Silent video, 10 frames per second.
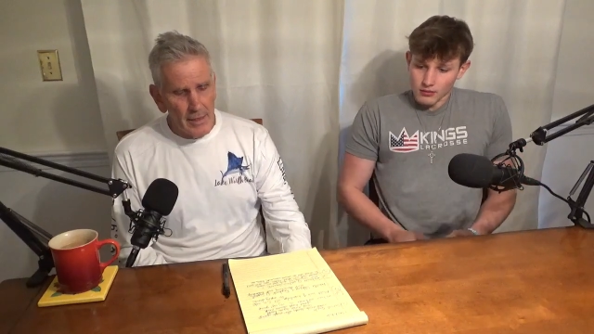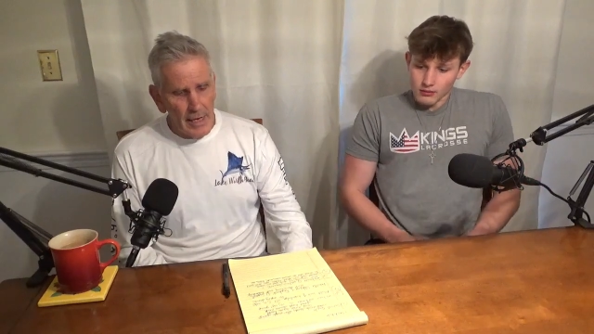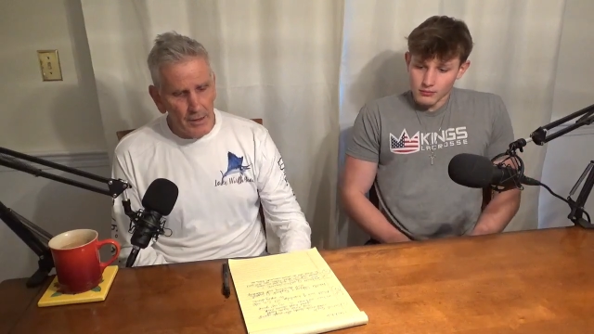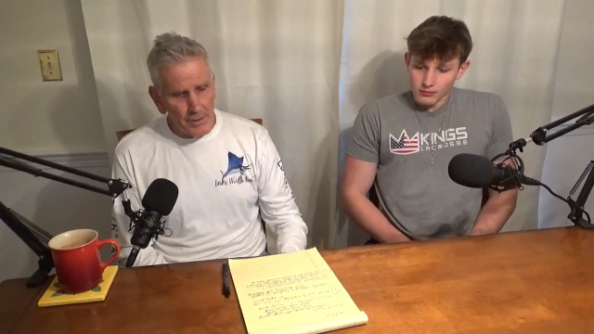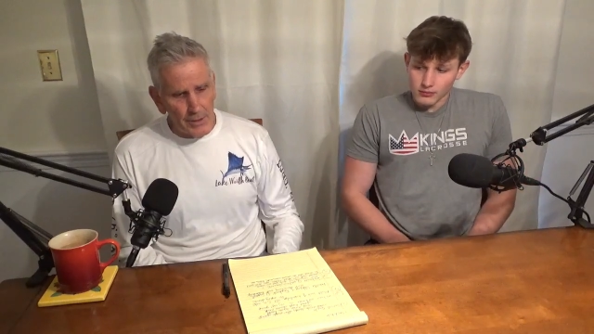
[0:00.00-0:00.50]

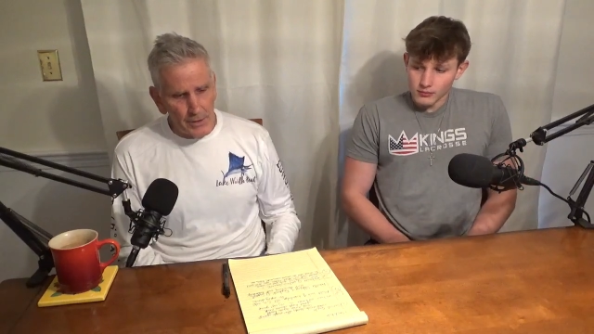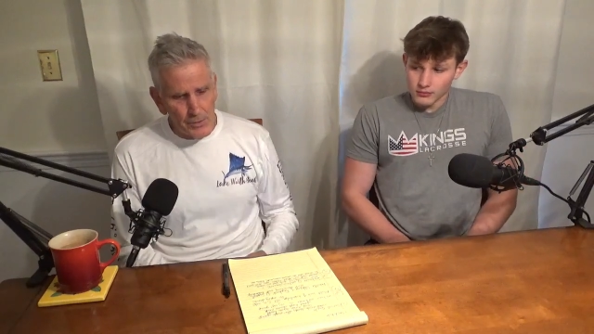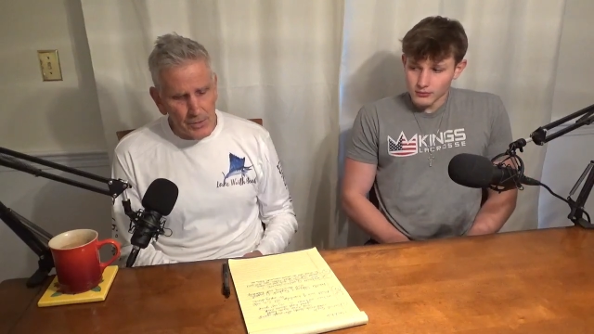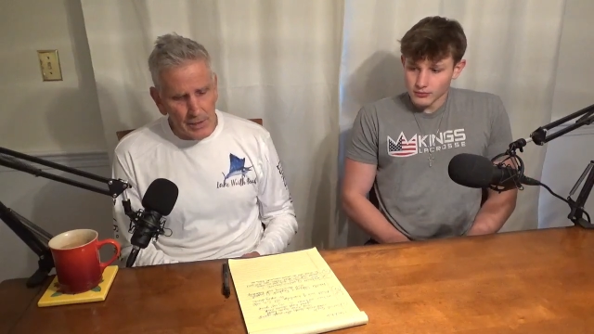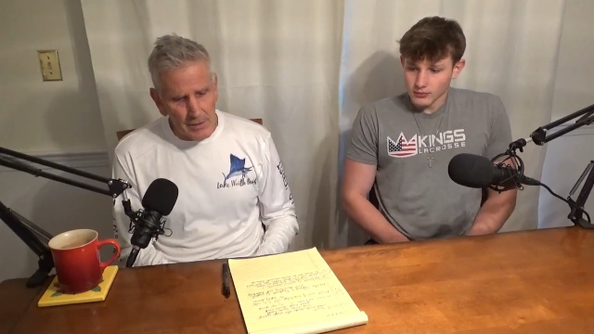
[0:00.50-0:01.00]
Speaker 1: how to
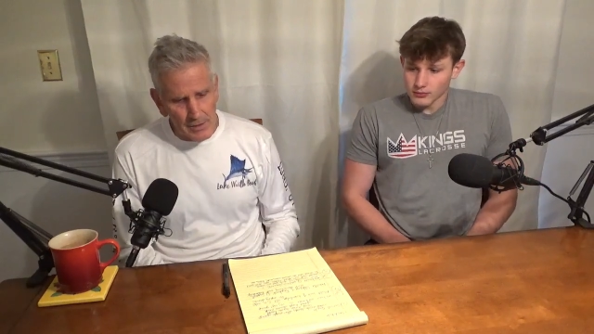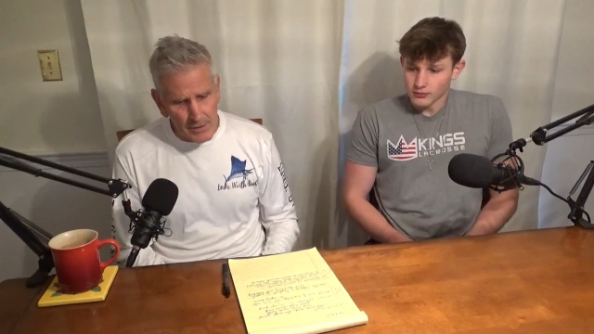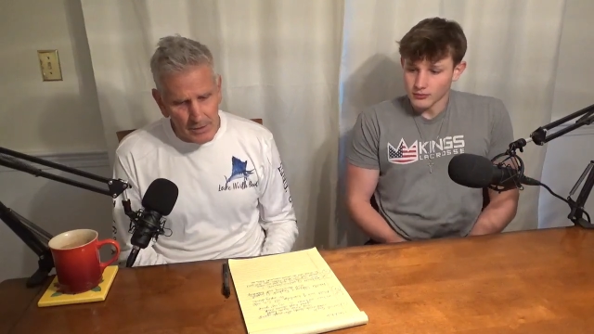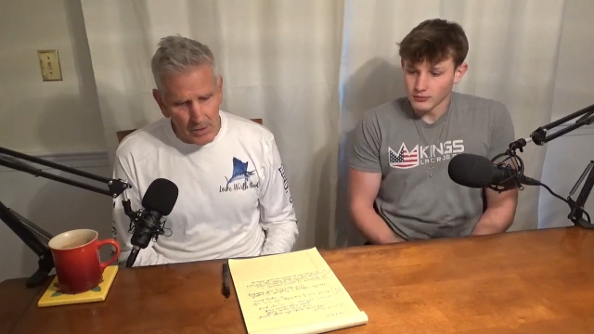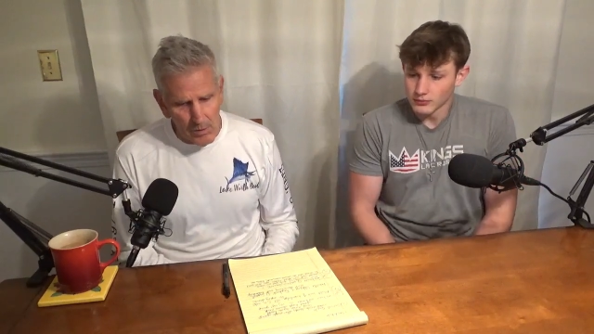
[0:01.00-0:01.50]
use it
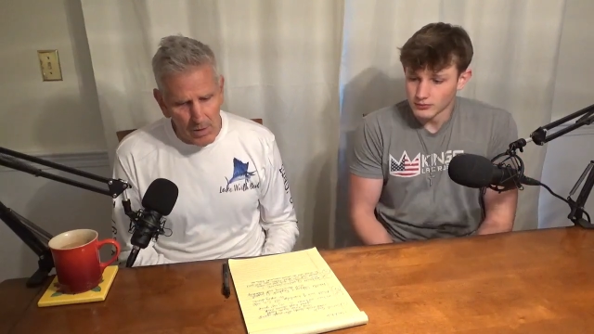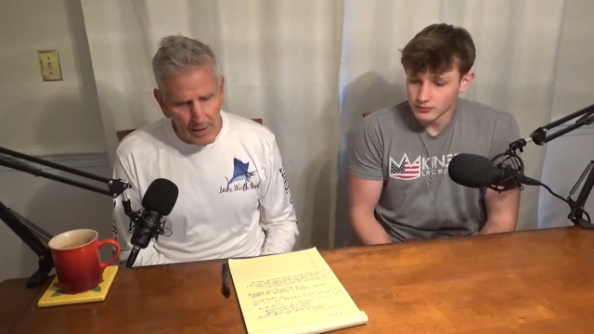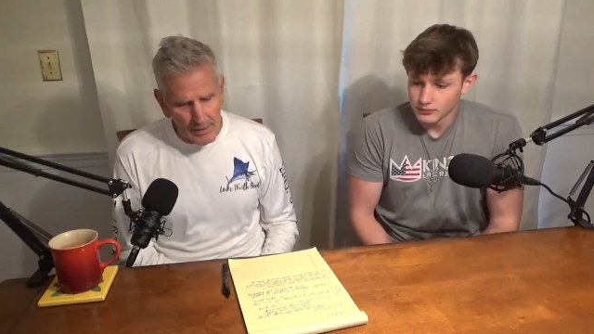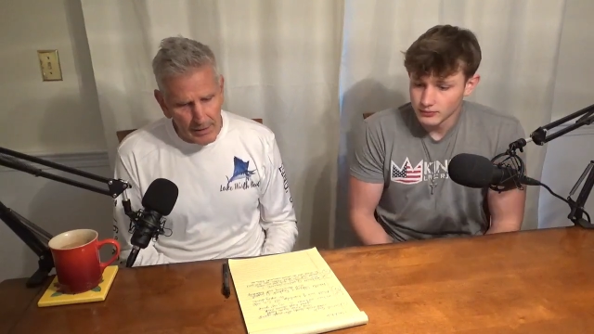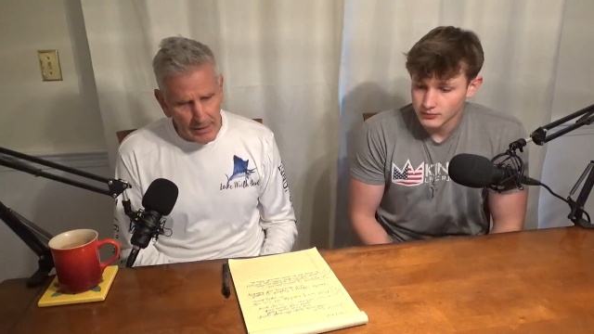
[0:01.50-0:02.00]
and so
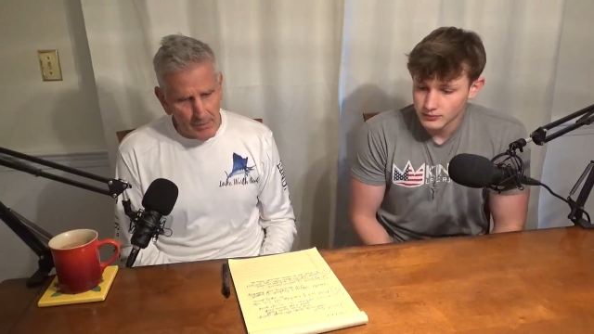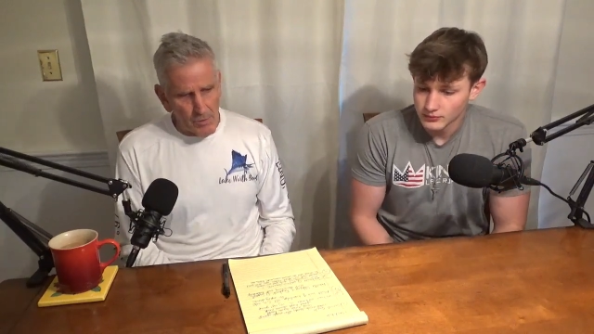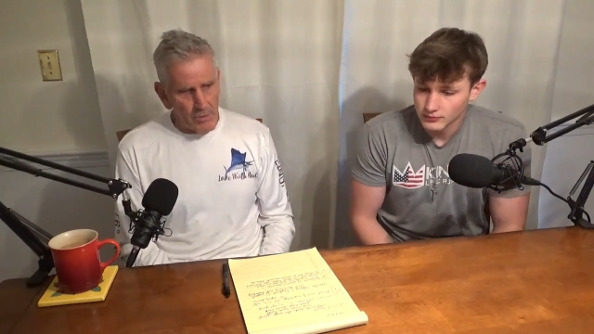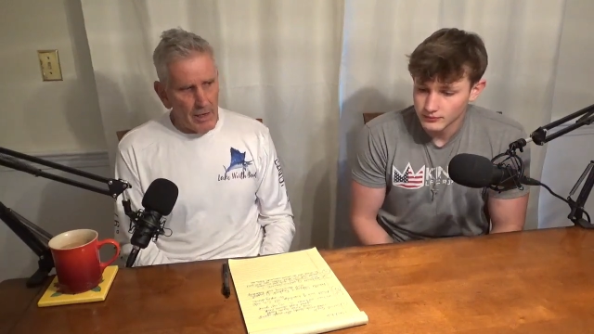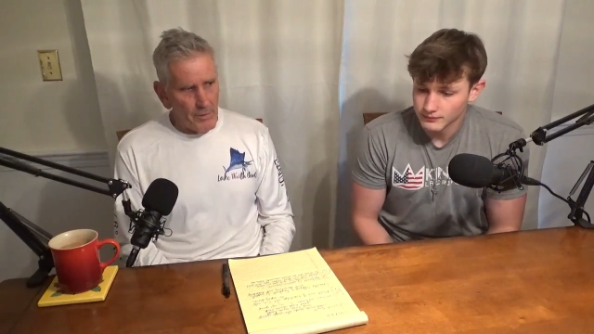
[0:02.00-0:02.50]
on, and yet
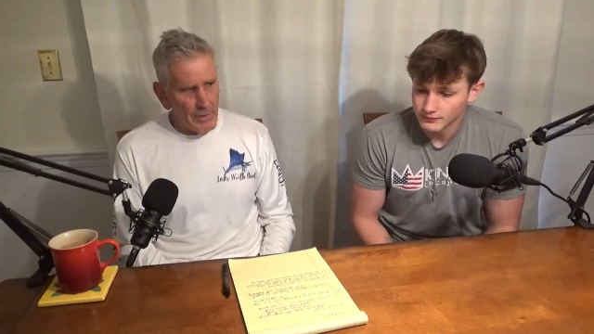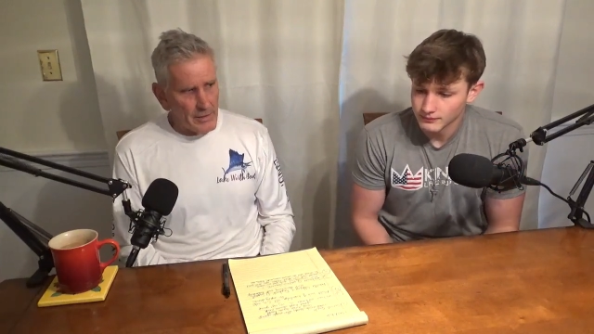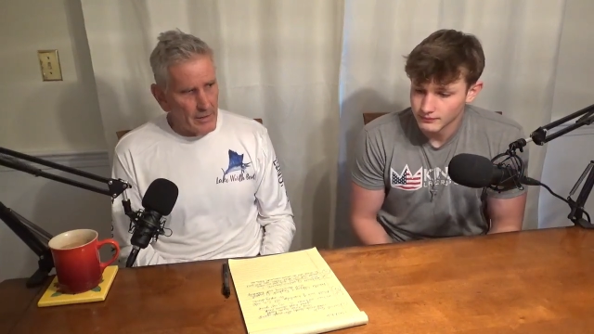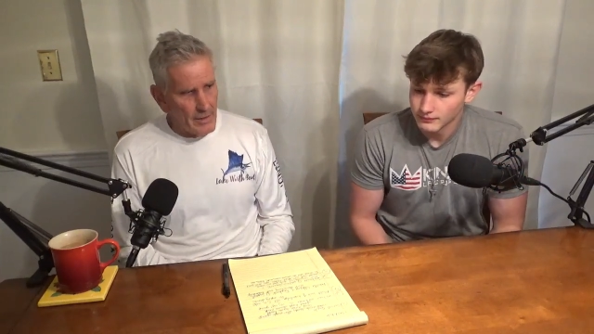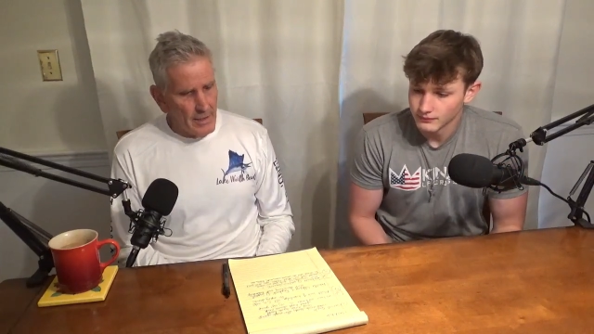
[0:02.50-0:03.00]
we're
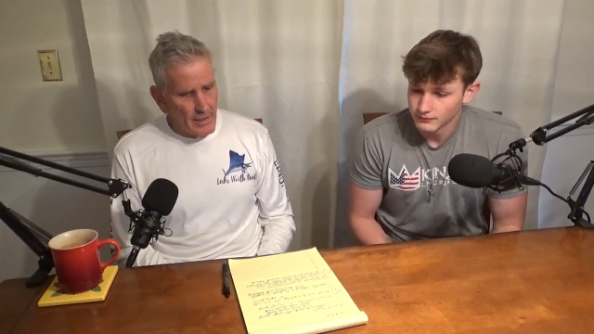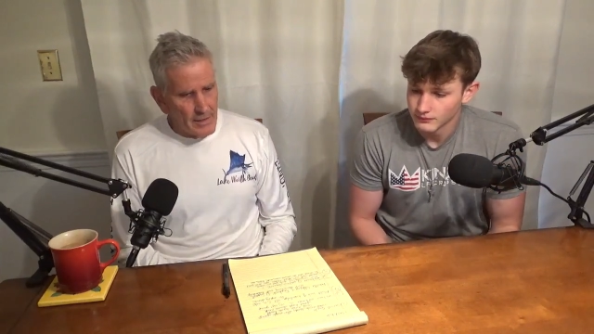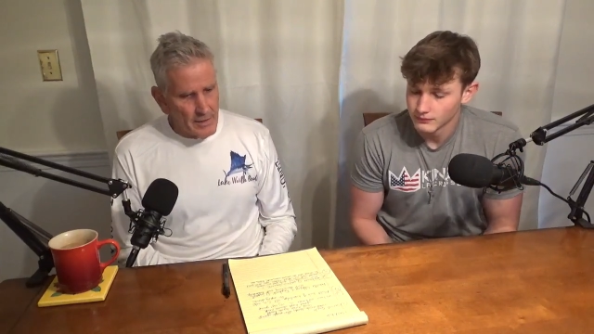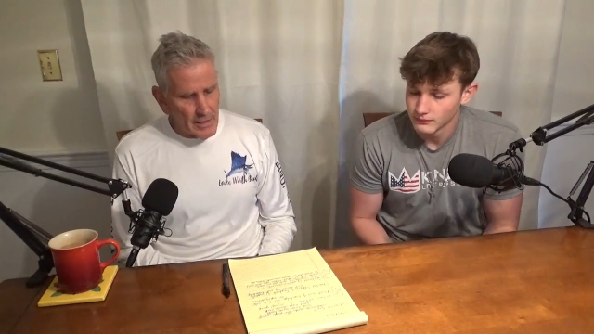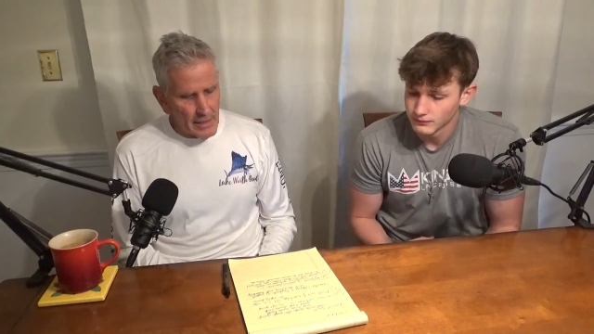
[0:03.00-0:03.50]
always
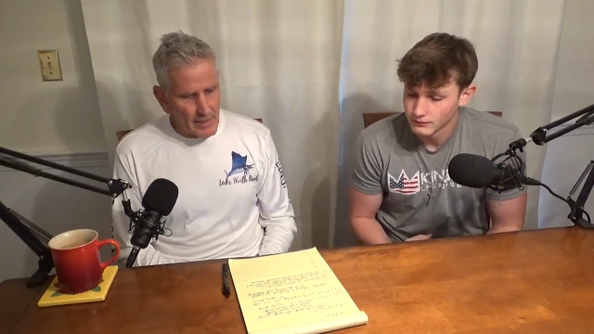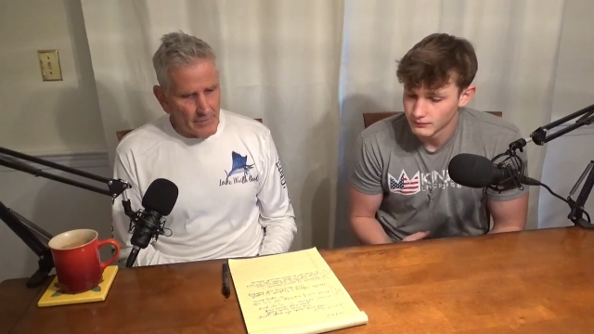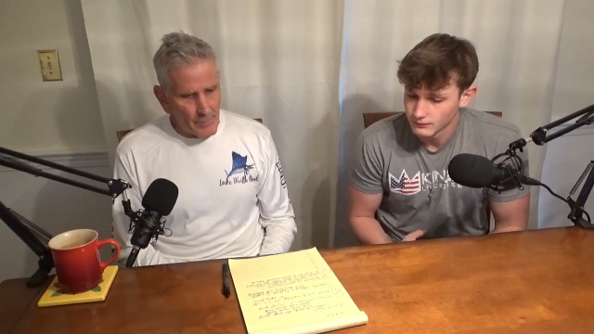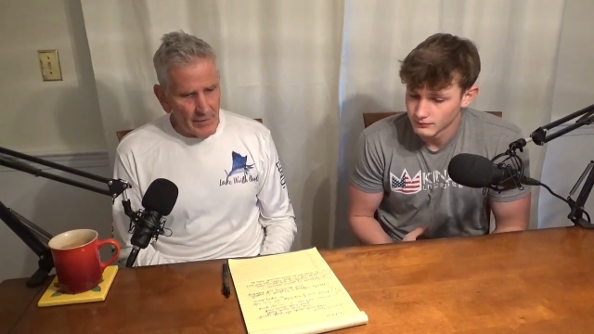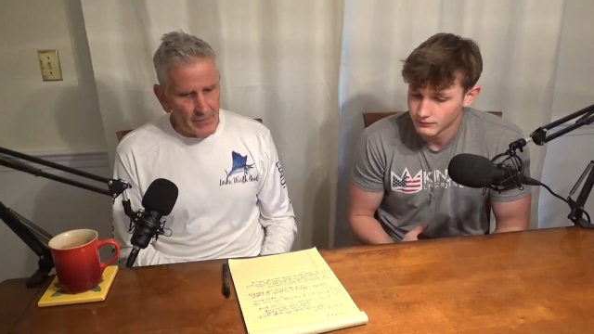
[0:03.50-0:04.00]
scared
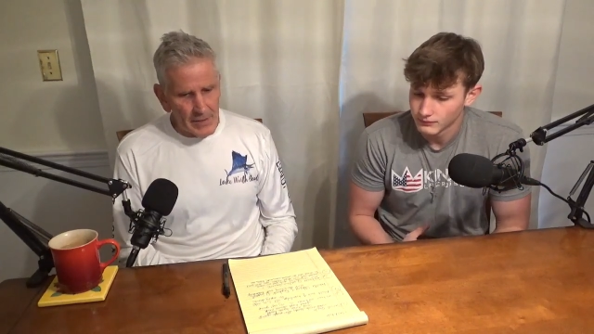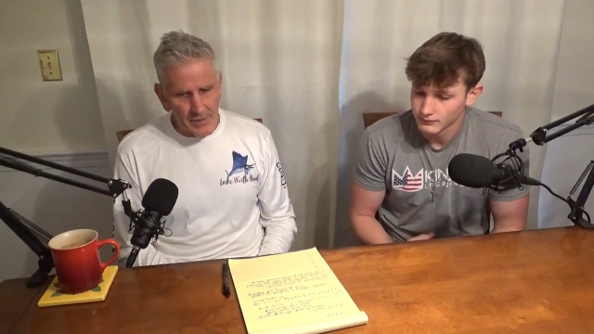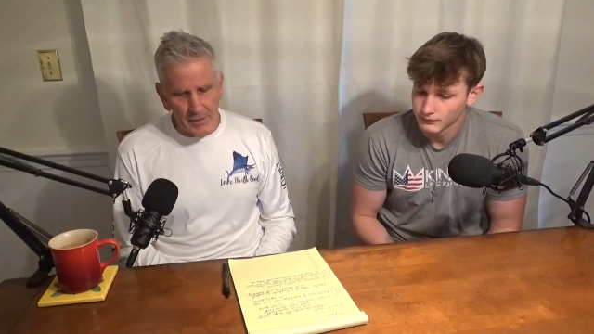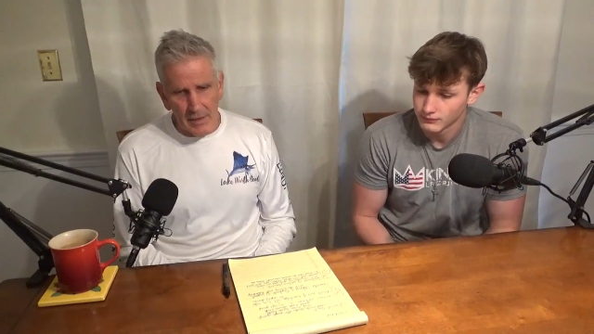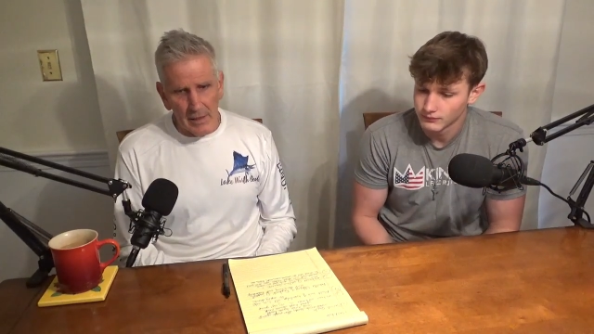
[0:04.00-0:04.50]
of what they're
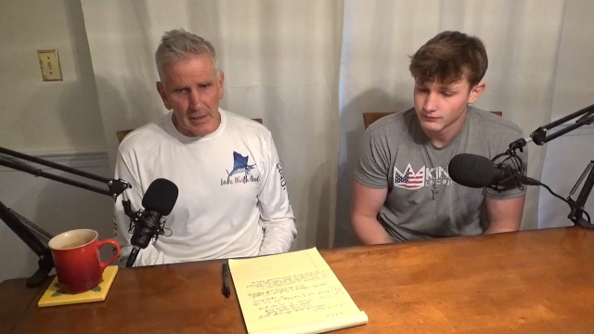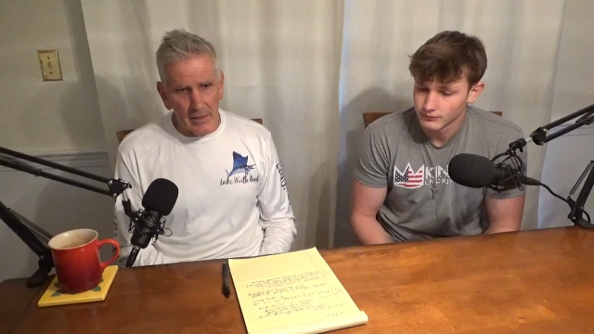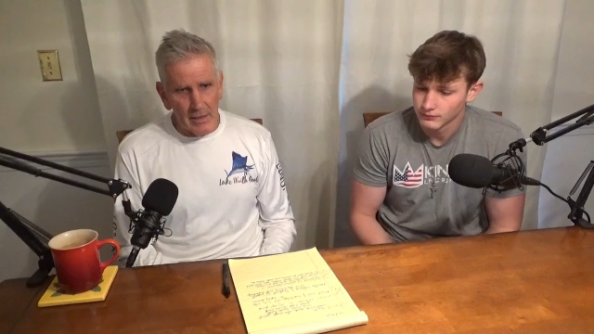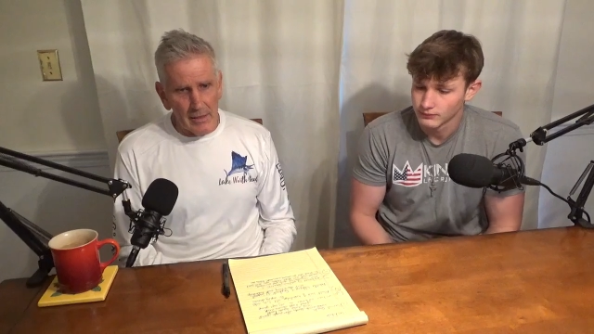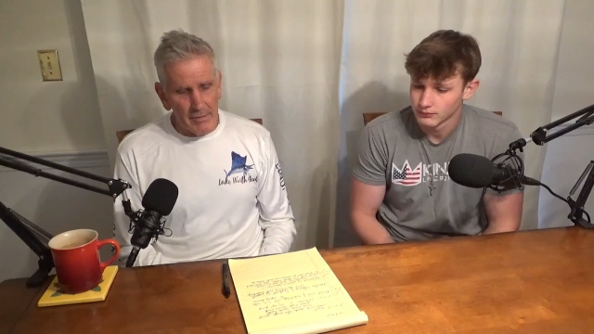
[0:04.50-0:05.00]

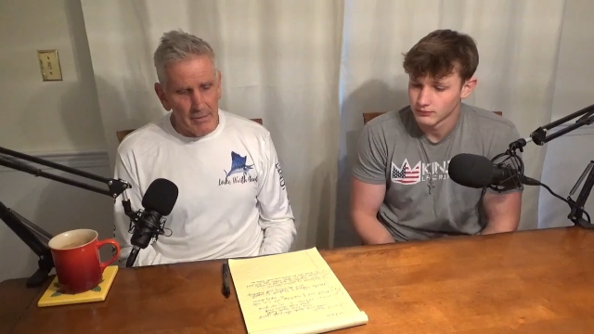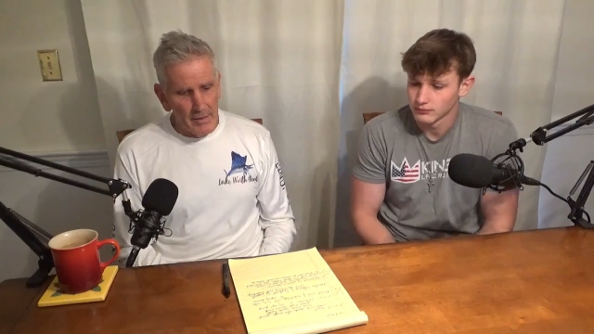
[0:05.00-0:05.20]
seeing, uh,